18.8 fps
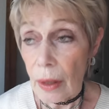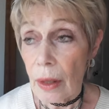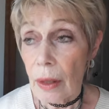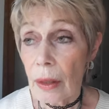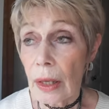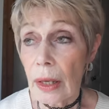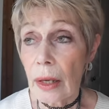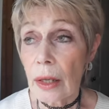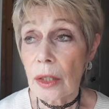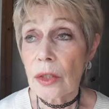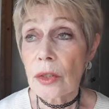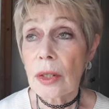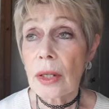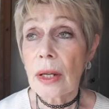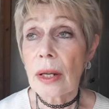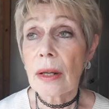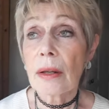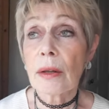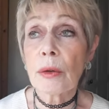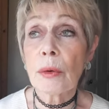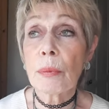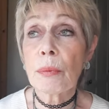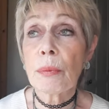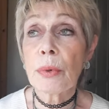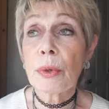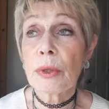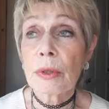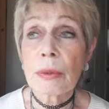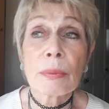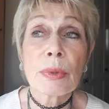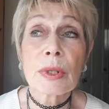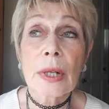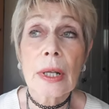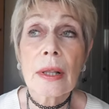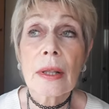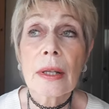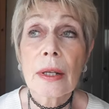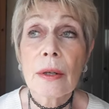They actually
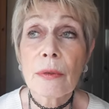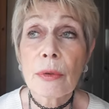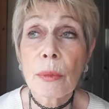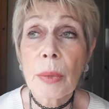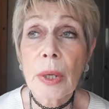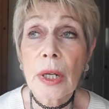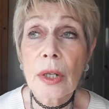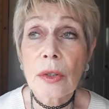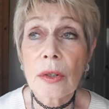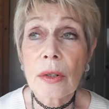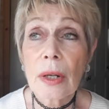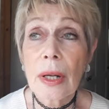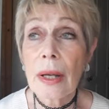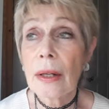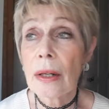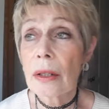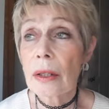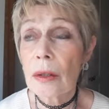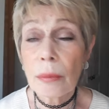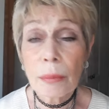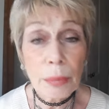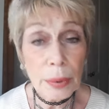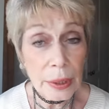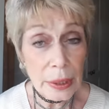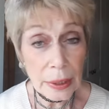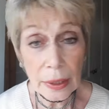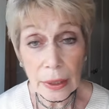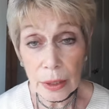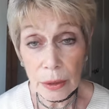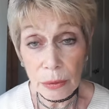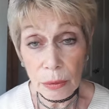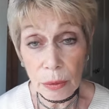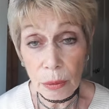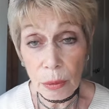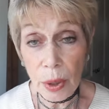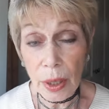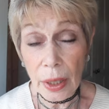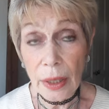present the information in a completely
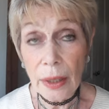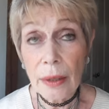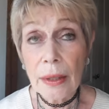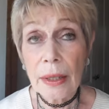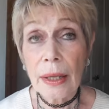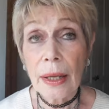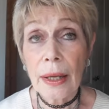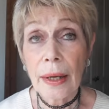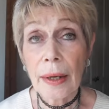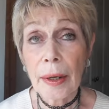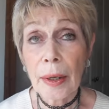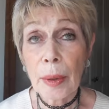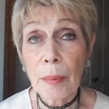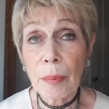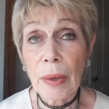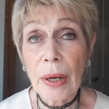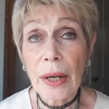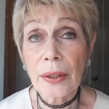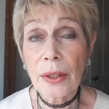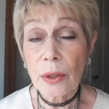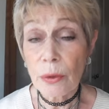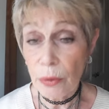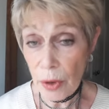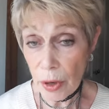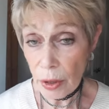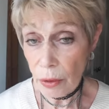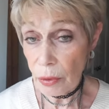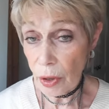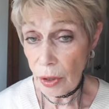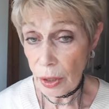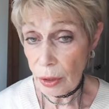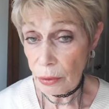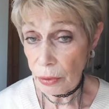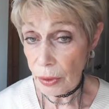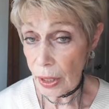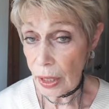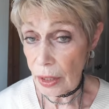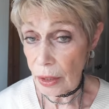different way, and it's very, very
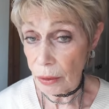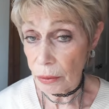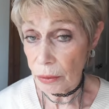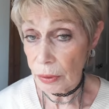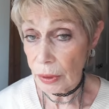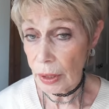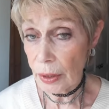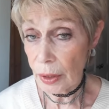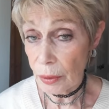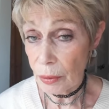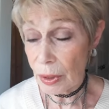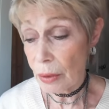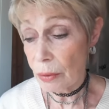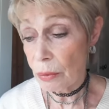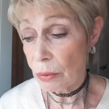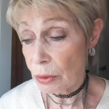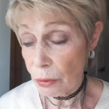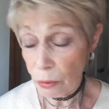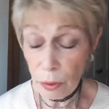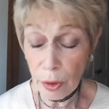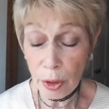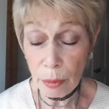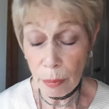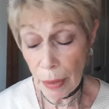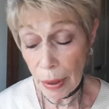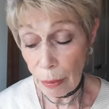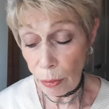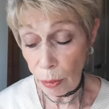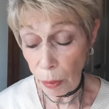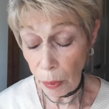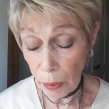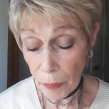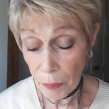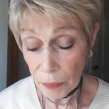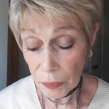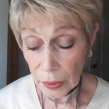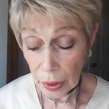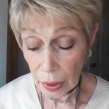effective, and it's very memorable.
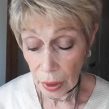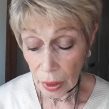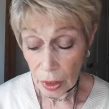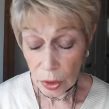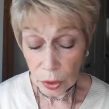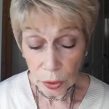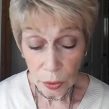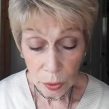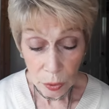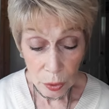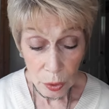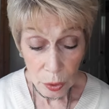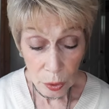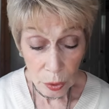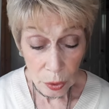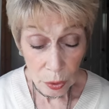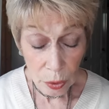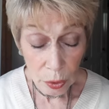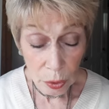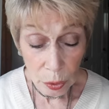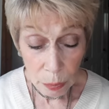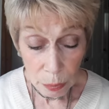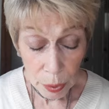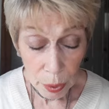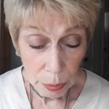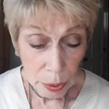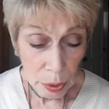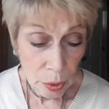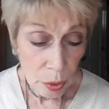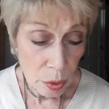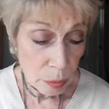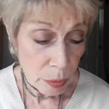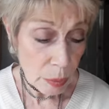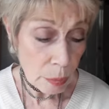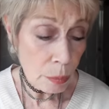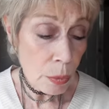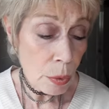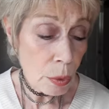You probably know
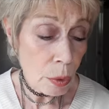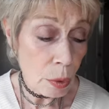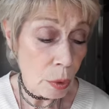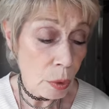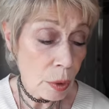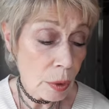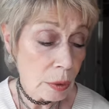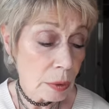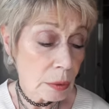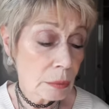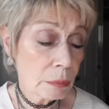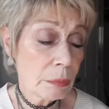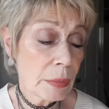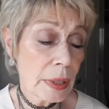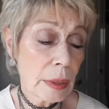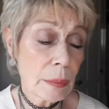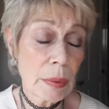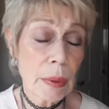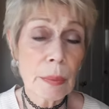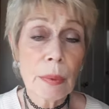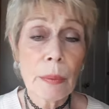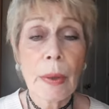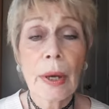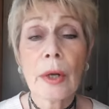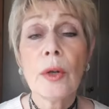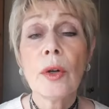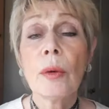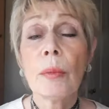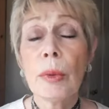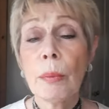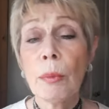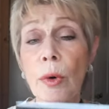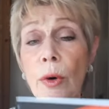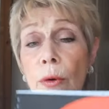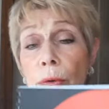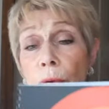me more, many people might know me more,